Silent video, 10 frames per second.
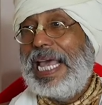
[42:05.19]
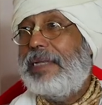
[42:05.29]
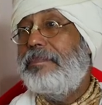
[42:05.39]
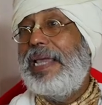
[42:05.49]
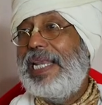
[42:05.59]

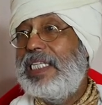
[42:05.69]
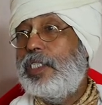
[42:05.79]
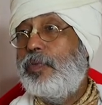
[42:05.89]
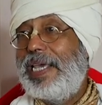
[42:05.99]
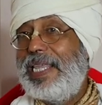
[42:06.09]
that man
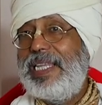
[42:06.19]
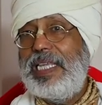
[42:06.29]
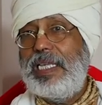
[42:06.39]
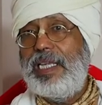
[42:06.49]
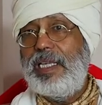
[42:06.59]
is
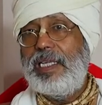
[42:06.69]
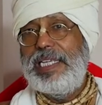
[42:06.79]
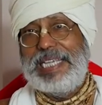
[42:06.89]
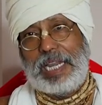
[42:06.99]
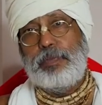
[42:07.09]
very
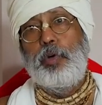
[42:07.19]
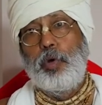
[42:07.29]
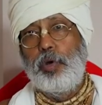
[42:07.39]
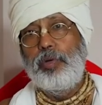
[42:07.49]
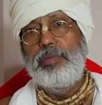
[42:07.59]

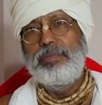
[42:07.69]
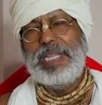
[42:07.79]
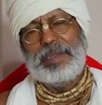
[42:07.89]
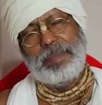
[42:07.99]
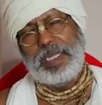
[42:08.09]
eagerful,
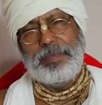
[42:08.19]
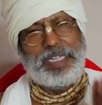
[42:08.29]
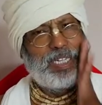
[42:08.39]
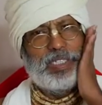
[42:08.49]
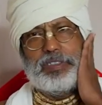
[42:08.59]
that very,
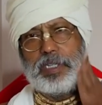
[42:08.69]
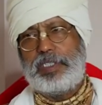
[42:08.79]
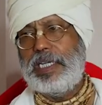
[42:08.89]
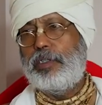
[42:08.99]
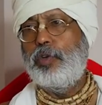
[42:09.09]
very
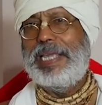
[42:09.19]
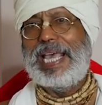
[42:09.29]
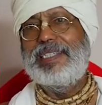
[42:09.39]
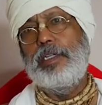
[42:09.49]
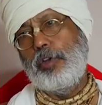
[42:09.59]
interested to
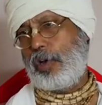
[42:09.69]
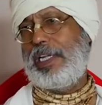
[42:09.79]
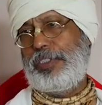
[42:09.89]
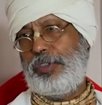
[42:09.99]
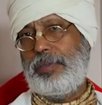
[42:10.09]
gather
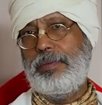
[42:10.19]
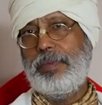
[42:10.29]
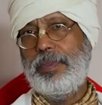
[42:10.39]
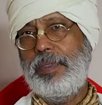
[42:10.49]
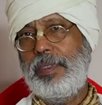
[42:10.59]
knowledge.
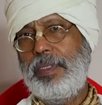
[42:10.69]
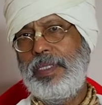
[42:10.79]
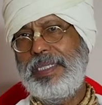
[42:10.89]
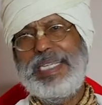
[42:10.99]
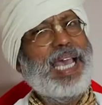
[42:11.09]

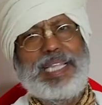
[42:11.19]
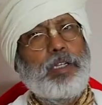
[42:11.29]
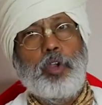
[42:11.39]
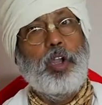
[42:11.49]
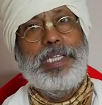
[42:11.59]
Gather
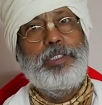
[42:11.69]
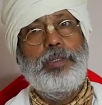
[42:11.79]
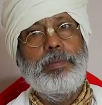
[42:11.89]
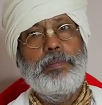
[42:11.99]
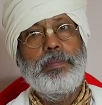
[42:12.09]
knowledge.